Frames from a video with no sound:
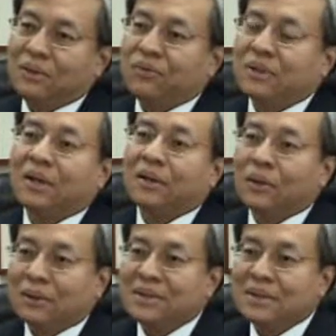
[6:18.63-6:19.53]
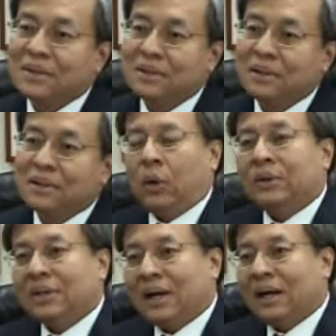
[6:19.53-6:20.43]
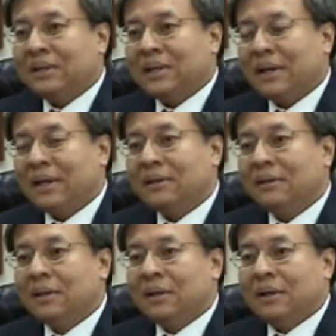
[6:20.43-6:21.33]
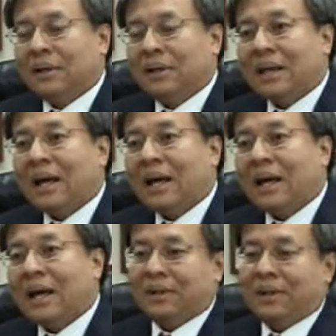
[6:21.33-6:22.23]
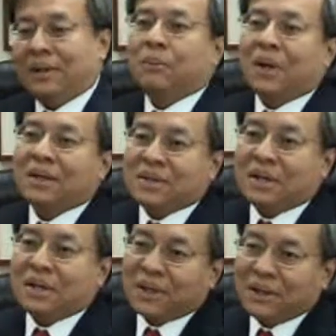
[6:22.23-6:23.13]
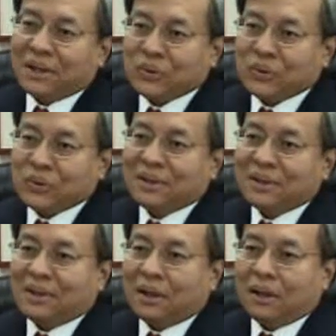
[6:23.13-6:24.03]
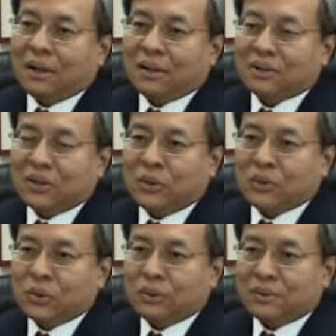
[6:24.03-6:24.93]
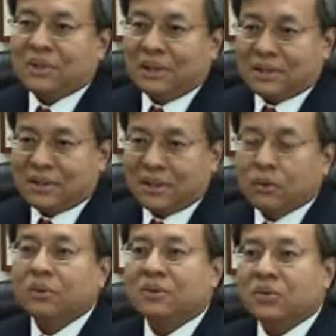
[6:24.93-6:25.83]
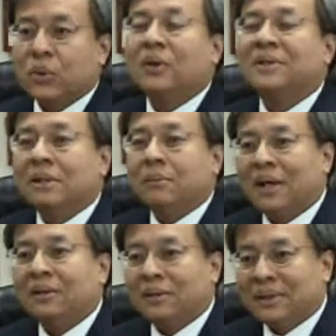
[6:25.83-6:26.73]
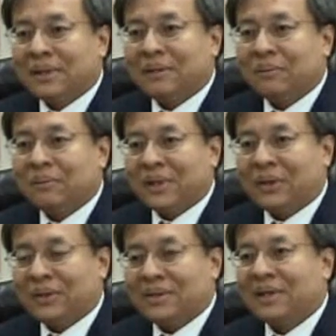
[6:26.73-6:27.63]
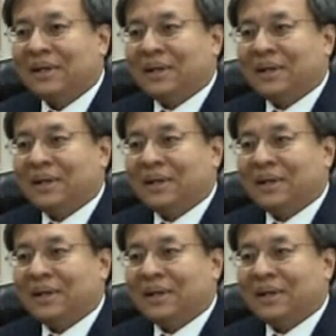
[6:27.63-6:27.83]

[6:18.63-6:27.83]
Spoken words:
different technologies. On the other hand, large enterprise application, there's still strong demand on that, because